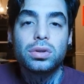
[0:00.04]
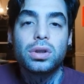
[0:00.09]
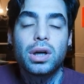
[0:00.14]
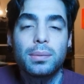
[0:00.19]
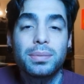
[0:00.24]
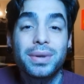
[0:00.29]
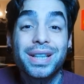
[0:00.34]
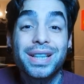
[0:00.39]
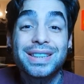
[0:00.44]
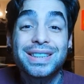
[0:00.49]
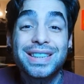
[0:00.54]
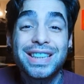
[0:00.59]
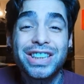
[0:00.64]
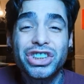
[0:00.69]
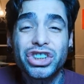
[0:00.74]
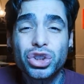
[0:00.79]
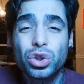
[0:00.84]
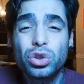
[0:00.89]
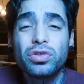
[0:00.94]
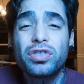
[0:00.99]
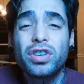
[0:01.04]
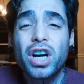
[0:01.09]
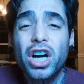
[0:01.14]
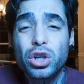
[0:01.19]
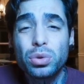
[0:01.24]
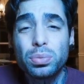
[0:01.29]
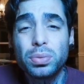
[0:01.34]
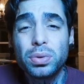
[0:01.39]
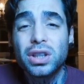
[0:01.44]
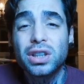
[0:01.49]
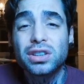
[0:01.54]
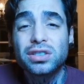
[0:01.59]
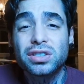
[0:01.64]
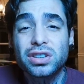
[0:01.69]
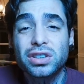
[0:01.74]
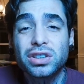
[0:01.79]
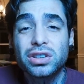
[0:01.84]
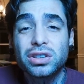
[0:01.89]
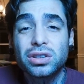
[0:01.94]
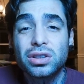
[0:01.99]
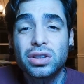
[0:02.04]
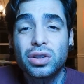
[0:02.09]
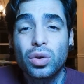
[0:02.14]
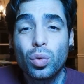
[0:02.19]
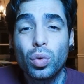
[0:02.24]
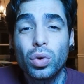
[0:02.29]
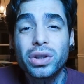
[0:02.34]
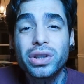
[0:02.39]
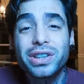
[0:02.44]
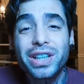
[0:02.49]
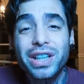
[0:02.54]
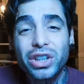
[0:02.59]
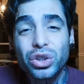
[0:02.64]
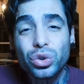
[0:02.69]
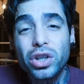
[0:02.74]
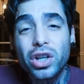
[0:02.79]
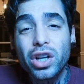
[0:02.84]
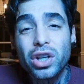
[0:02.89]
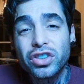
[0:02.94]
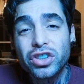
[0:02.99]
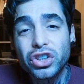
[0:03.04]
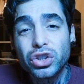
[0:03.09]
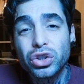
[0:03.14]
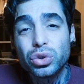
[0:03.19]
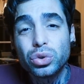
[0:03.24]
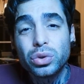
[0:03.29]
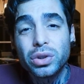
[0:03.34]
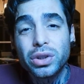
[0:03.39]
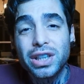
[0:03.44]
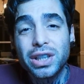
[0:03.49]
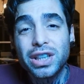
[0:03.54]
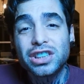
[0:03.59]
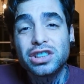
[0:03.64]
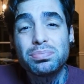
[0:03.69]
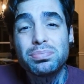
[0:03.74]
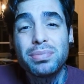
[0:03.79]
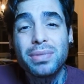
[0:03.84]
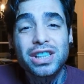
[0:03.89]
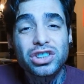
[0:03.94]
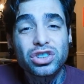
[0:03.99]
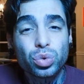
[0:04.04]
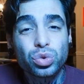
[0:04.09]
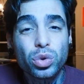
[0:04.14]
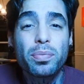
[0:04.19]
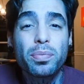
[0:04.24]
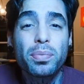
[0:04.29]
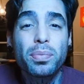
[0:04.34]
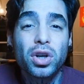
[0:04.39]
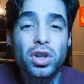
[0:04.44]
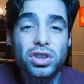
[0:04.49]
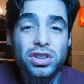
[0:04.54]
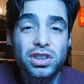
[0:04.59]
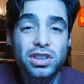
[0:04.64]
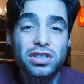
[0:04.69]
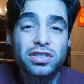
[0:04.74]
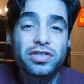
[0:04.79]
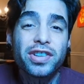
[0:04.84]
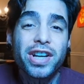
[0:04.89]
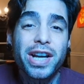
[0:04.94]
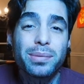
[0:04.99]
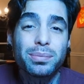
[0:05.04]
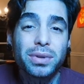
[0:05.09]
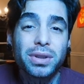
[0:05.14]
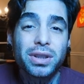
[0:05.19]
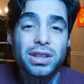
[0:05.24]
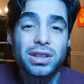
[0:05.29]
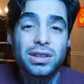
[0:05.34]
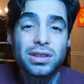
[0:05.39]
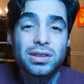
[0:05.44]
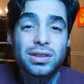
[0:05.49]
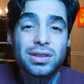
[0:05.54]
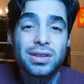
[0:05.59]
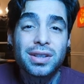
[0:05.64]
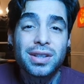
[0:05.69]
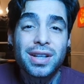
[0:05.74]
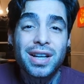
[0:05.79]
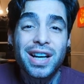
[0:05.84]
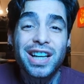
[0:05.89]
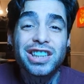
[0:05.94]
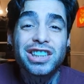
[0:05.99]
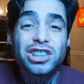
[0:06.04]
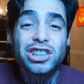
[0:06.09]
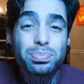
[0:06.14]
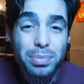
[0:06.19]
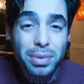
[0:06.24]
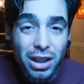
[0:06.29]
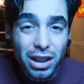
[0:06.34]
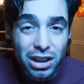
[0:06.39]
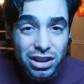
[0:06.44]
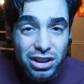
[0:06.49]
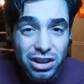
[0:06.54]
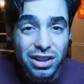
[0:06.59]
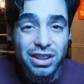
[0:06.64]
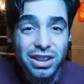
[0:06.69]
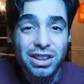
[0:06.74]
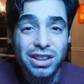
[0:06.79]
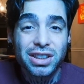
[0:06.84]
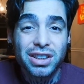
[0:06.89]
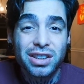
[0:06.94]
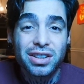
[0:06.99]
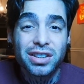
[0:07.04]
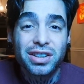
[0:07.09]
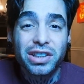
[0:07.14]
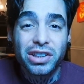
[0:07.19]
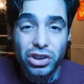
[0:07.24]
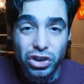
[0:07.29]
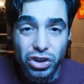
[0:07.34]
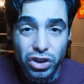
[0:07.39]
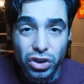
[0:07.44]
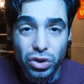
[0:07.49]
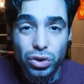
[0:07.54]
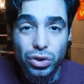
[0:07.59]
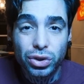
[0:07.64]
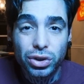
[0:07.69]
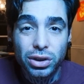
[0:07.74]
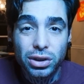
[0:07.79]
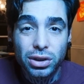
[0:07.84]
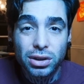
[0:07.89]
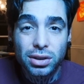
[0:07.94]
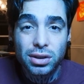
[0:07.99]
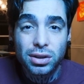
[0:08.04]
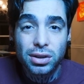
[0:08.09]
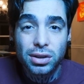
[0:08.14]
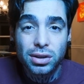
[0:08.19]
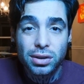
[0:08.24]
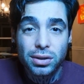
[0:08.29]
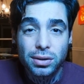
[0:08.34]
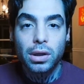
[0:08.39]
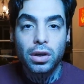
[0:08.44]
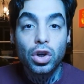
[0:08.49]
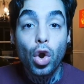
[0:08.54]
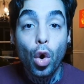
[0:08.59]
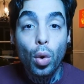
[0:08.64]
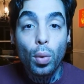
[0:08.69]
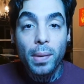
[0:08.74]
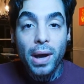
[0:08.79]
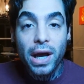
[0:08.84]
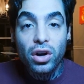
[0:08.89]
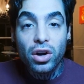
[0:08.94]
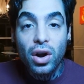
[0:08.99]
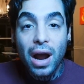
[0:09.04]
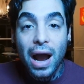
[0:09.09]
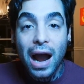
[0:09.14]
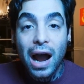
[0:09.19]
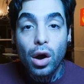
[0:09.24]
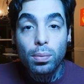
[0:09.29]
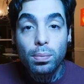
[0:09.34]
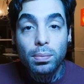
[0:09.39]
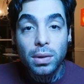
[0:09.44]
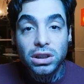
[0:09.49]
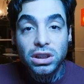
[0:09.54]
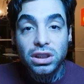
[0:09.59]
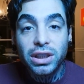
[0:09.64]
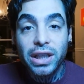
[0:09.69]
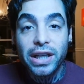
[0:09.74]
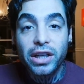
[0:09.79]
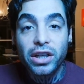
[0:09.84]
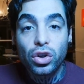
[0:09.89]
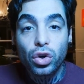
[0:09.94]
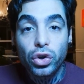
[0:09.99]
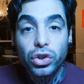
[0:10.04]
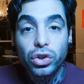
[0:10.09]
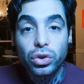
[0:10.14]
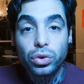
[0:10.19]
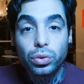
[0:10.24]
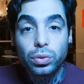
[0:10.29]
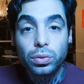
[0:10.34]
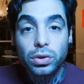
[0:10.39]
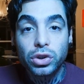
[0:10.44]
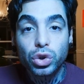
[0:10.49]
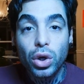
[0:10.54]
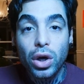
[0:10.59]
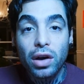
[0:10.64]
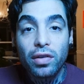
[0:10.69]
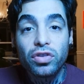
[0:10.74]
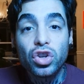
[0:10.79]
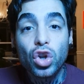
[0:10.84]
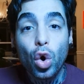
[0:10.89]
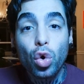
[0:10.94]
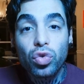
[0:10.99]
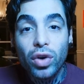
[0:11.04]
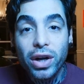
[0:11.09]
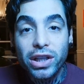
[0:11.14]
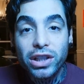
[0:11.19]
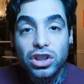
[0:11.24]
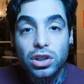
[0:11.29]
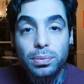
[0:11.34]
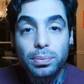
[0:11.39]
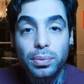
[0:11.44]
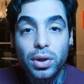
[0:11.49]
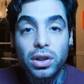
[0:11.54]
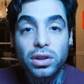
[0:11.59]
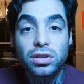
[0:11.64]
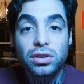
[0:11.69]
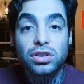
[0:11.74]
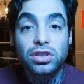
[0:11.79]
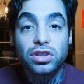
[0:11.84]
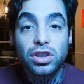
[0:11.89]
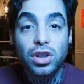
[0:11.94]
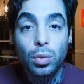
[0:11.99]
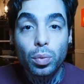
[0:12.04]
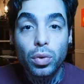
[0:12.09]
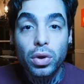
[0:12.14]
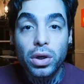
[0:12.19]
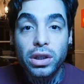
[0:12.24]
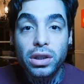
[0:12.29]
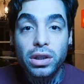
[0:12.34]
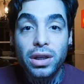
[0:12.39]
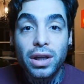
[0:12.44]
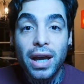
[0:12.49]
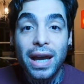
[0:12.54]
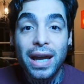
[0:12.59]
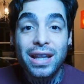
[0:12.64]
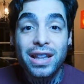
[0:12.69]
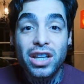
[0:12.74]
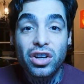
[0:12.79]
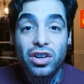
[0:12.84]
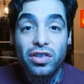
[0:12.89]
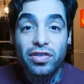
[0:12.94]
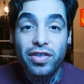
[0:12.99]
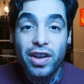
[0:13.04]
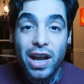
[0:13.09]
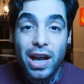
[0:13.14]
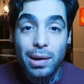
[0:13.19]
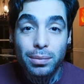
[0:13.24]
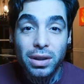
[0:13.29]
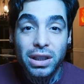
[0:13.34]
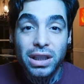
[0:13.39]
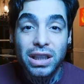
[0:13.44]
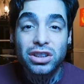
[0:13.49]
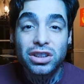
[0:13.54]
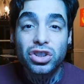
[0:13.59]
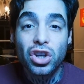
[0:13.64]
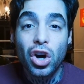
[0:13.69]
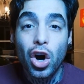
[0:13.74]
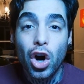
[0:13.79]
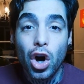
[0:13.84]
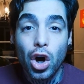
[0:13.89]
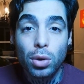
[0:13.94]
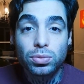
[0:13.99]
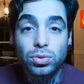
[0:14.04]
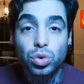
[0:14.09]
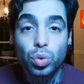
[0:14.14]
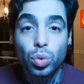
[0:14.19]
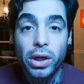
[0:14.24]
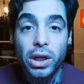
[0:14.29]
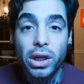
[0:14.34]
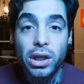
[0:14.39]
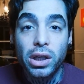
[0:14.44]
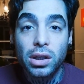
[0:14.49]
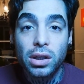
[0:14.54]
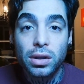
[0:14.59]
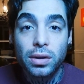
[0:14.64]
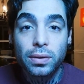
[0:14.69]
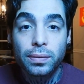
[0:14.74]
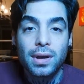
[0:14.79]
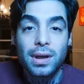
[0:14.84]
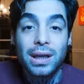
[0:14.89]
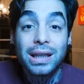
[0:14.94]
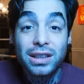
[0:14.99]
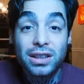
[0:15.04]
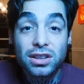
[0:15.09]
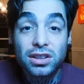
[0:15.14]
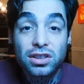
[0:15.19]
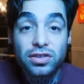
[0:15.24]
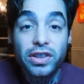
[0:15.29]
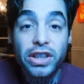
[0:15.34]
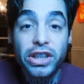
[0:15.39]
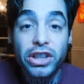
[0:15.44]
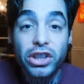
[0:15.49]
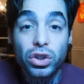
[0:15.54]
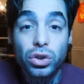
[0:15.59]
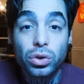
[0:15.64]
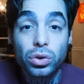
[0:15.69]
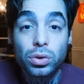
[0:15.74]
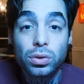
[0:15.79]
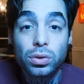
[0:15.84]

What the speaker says: I'm gonna teach you a valuable lesson. One thing you never do is mess with a person's family, especially their children. No matter how much they annoy you, you have no right to put someone and their family into harm's way. In this video,